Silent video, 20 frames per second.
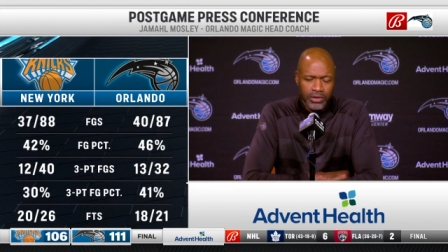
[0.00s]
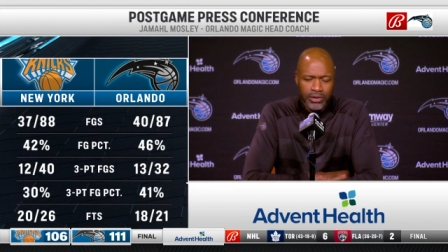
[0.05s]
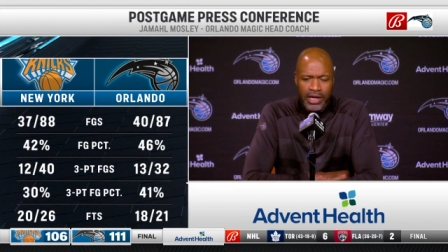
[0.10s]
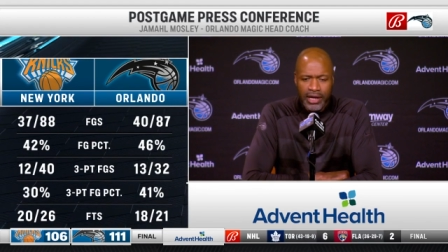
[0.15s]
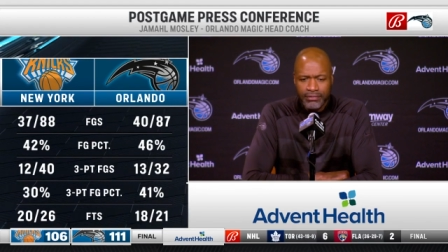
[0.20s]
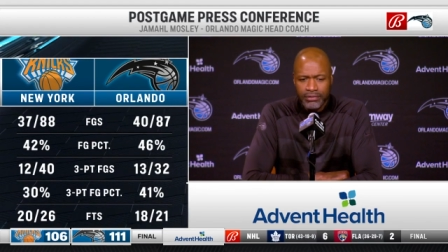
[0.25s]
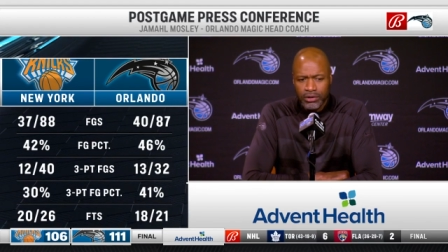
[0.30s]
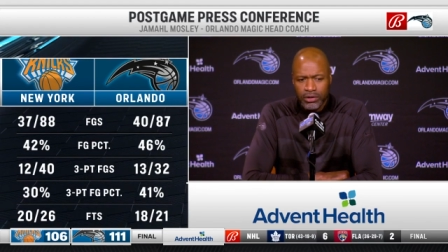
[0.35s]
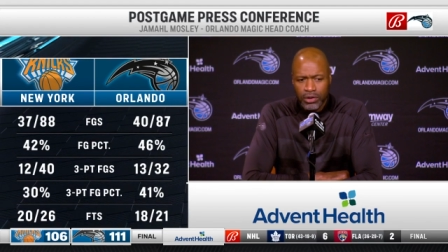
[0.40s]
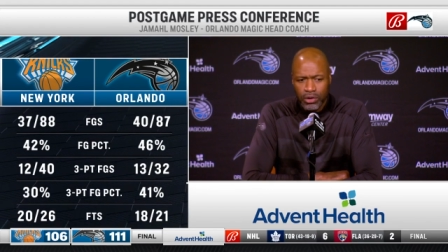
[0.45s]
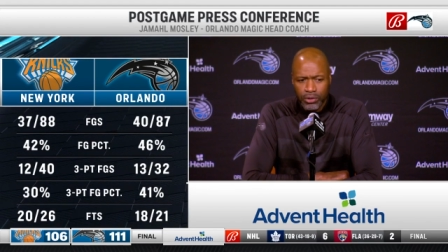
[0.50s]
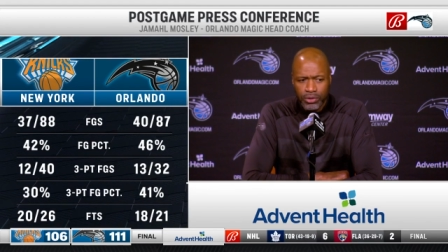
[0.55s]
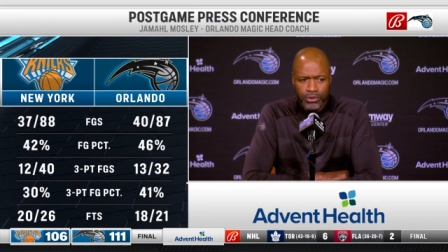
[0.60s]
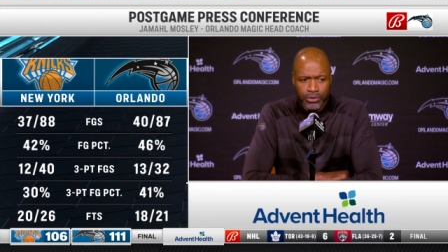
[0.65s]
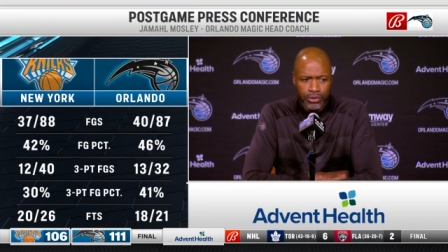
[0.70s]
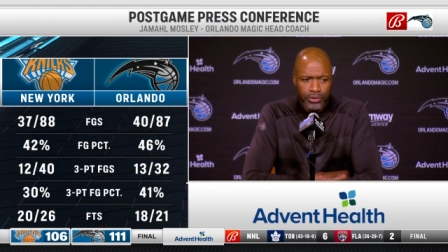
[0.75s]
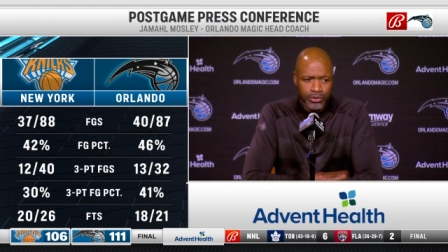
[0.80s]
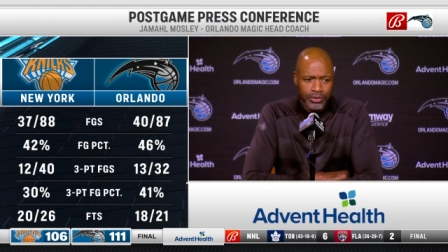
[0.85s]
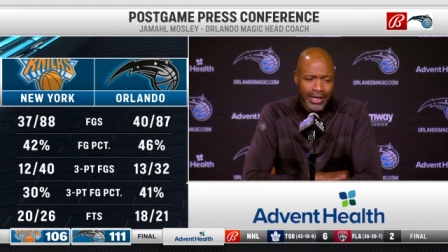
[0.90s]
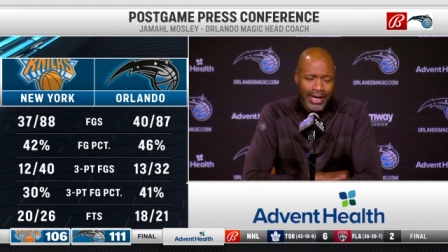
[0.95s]
You have to go
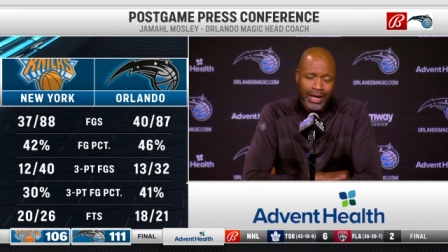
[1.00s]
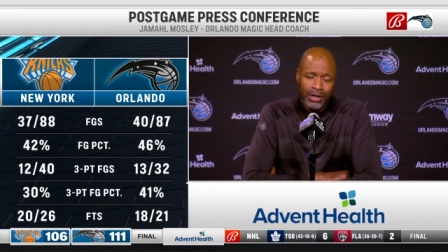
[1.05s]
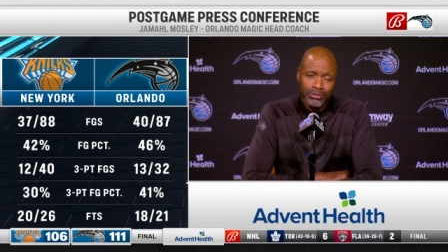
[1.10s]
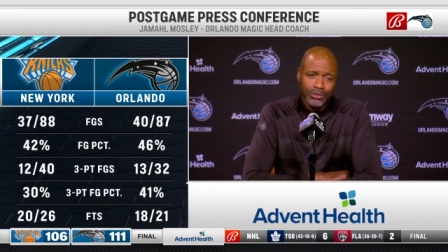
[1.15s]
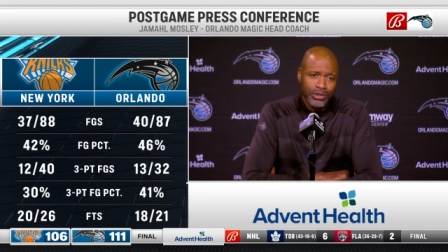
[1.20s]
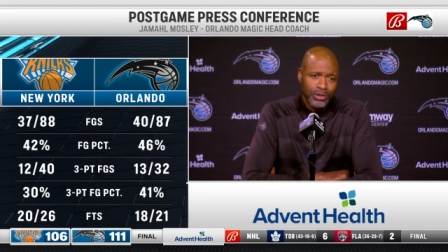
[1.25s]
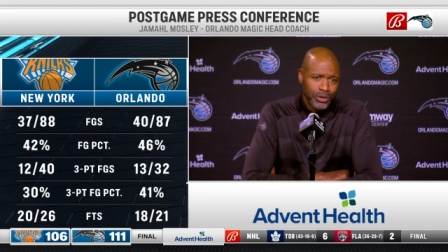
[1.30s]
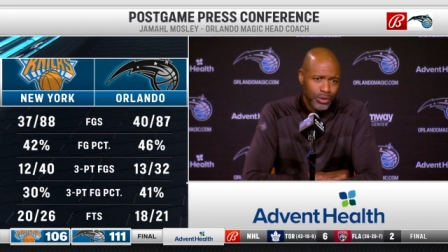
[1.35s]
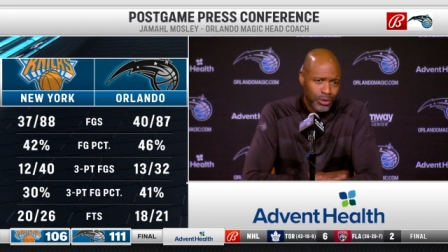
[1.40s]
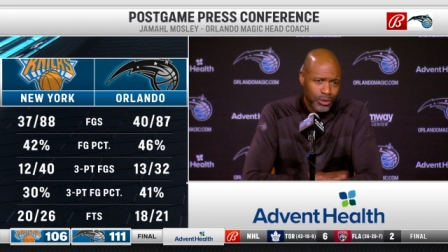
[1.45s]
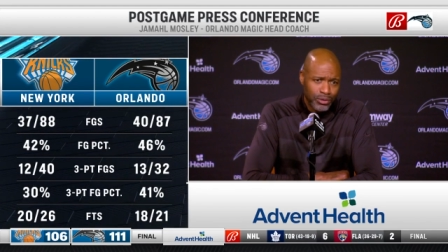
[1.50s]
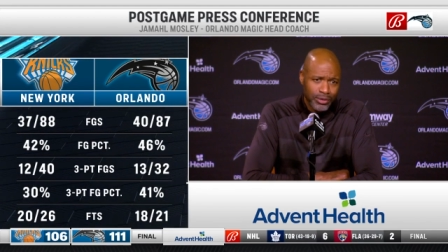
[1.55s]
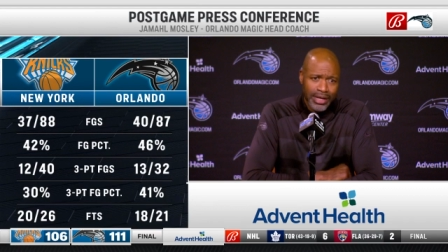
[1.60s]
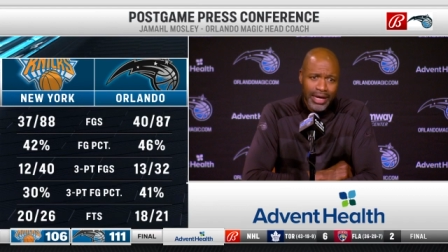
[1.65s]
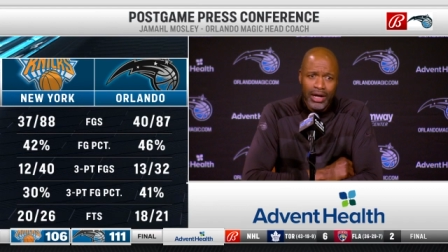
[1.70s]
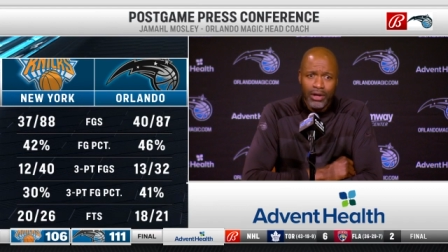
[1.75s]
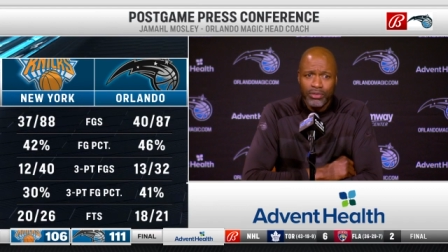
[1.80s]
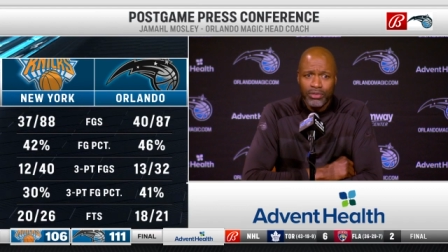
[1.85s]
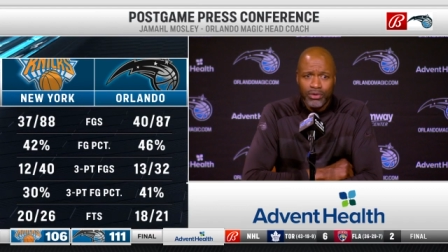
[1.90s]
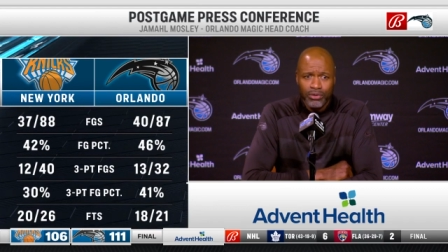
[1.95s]
through down two,
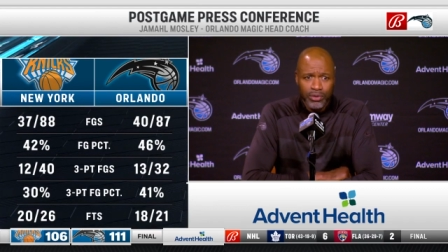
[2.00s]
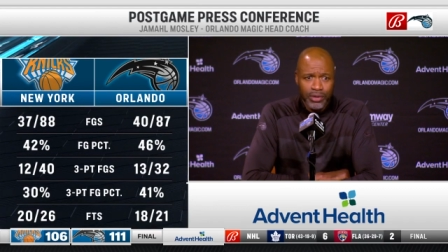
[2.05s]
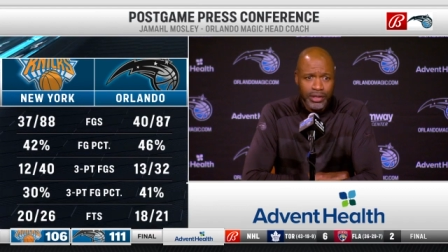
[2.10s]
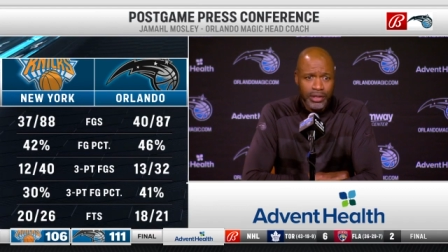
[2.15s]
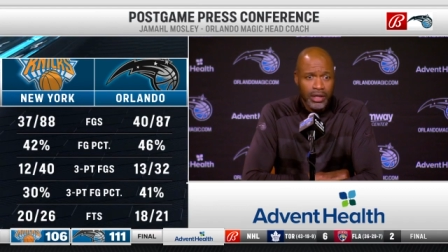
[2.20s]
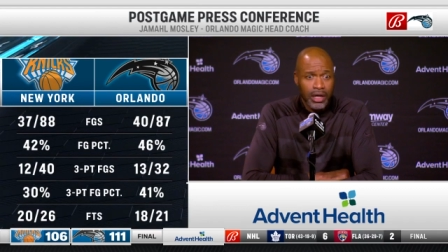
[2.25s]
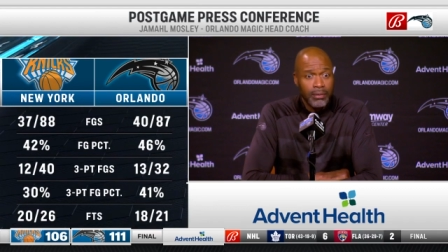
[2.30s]
down three,